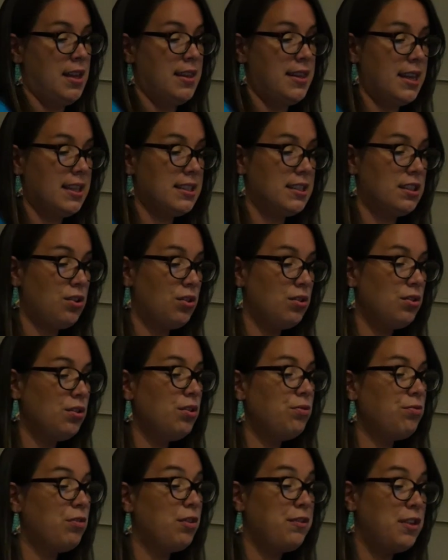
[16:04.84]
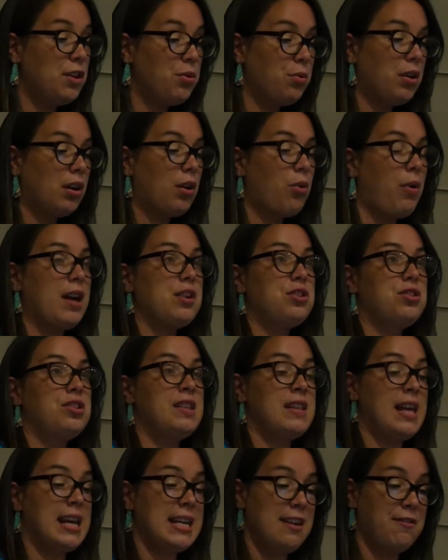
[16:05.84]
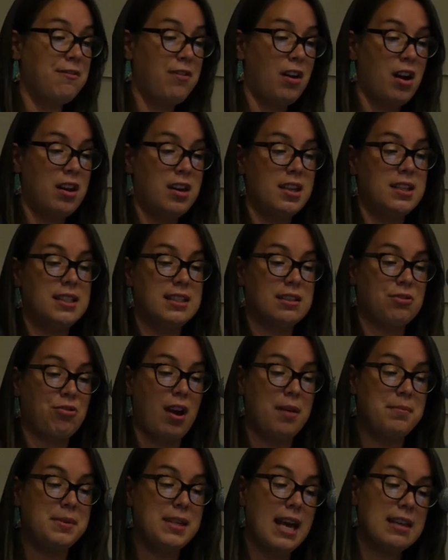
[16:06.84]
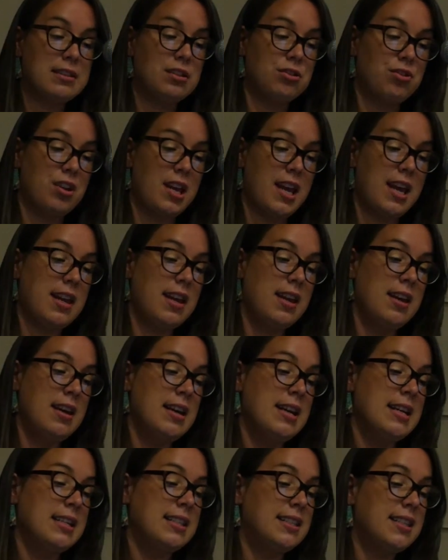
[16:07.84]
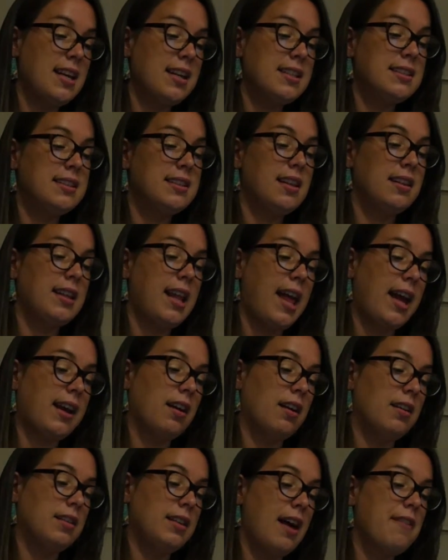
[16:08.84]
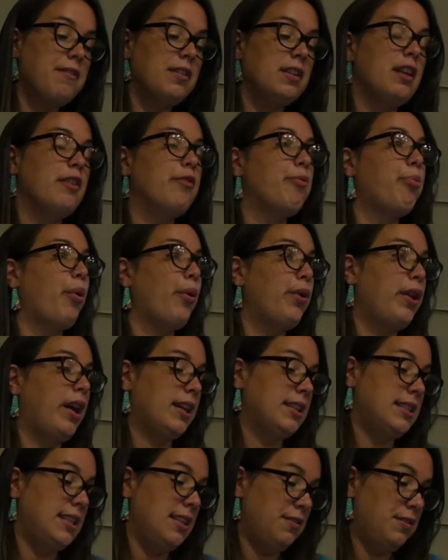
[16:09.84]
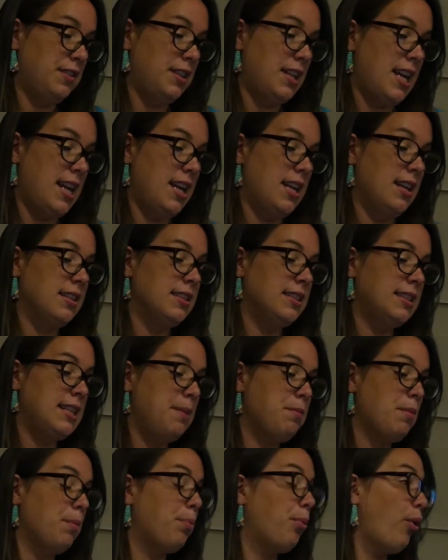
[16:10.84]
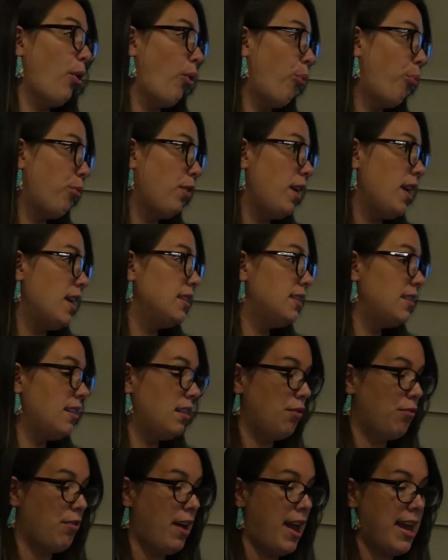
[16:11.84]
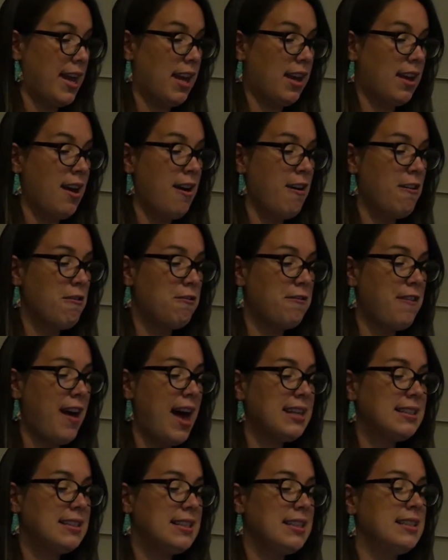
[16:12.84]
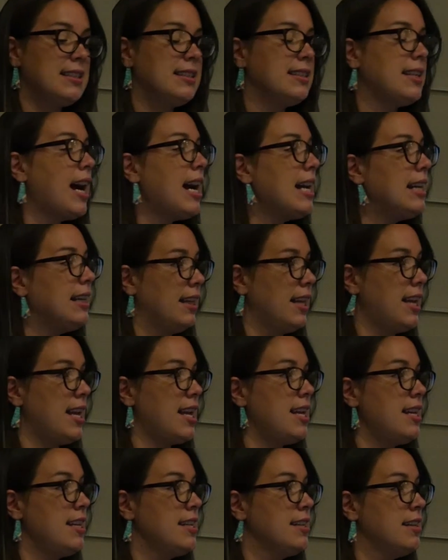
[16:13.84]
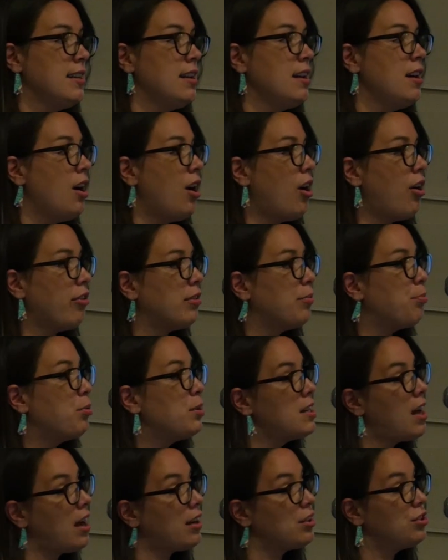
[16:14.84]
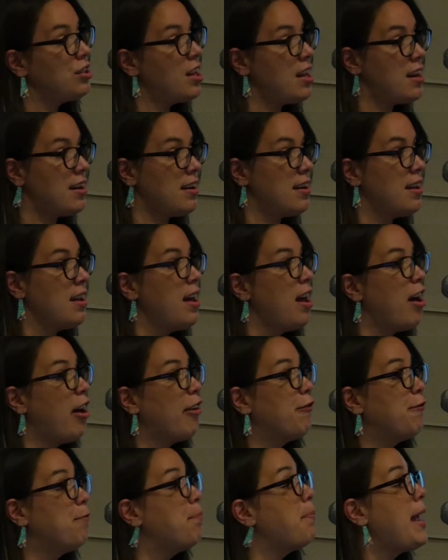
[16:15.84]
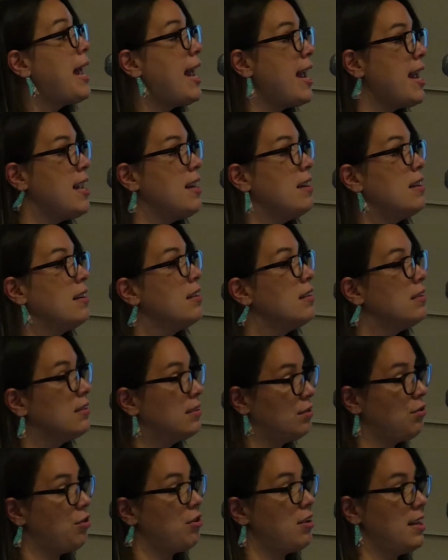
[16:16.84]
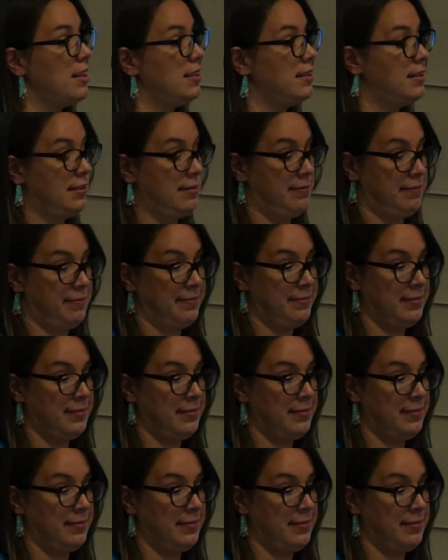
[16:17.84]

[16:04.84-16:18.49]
The external reviewer question that Ivana described yesterday, does the level of productivity seem appropriate to the rank, fastens tightly on the production of pain stories.